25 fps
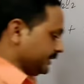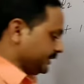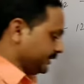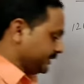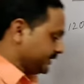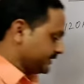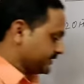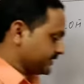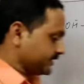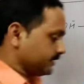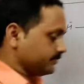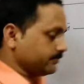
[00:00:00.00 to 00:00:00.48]

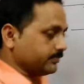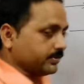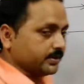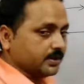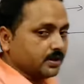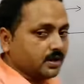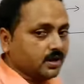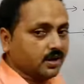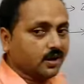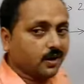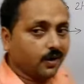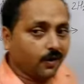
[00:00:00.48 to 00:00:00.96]

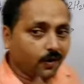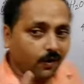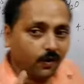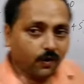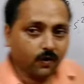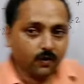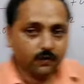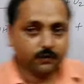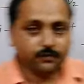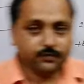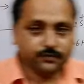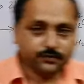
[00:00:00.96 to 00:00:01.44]
example
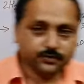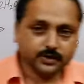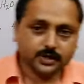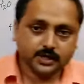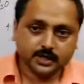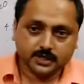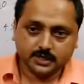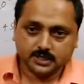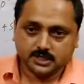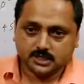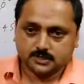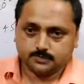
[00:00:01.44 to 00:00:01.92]
of
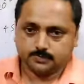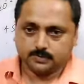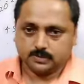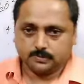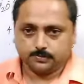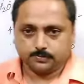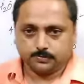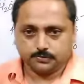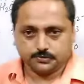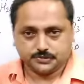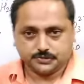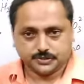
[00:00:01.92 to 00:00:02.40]

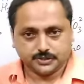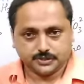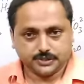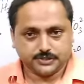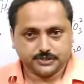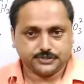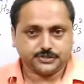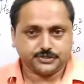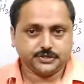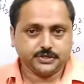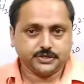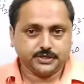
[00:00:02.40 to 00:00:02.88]

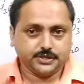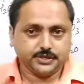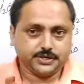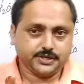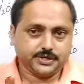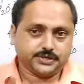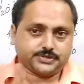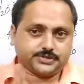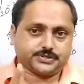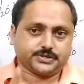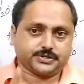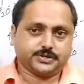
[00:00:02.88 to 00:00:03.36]
disproportionation
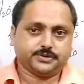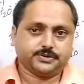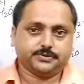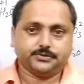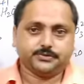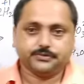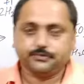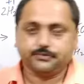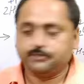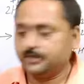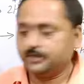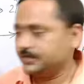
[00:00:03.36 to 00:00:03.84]
reaction.
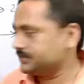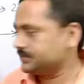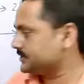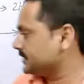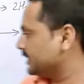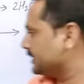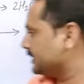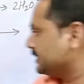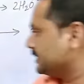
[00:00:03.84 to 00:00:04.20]
What is that?